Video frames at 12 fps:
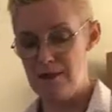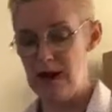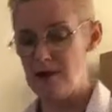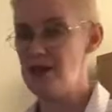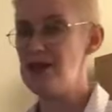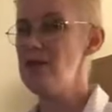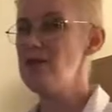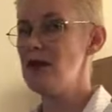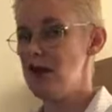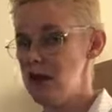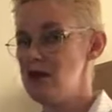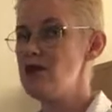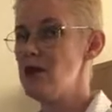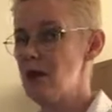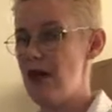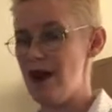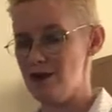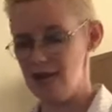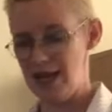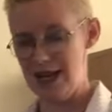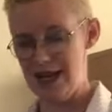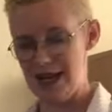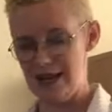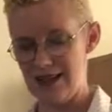Baptism is about
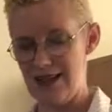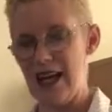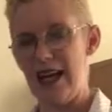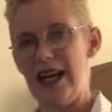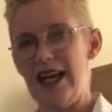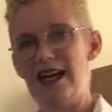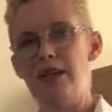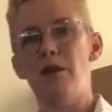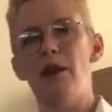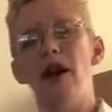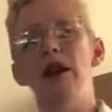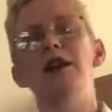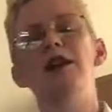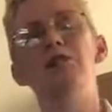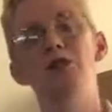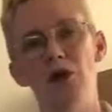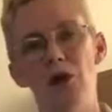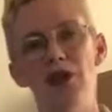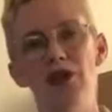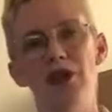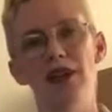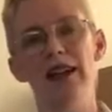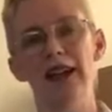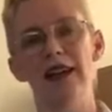beginnings. It's about
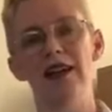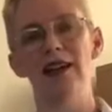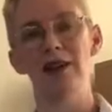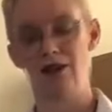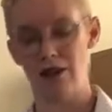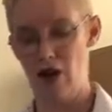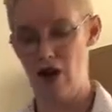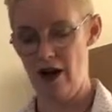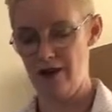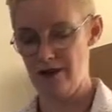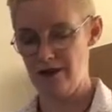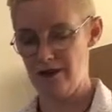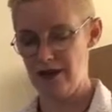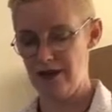immersion in life.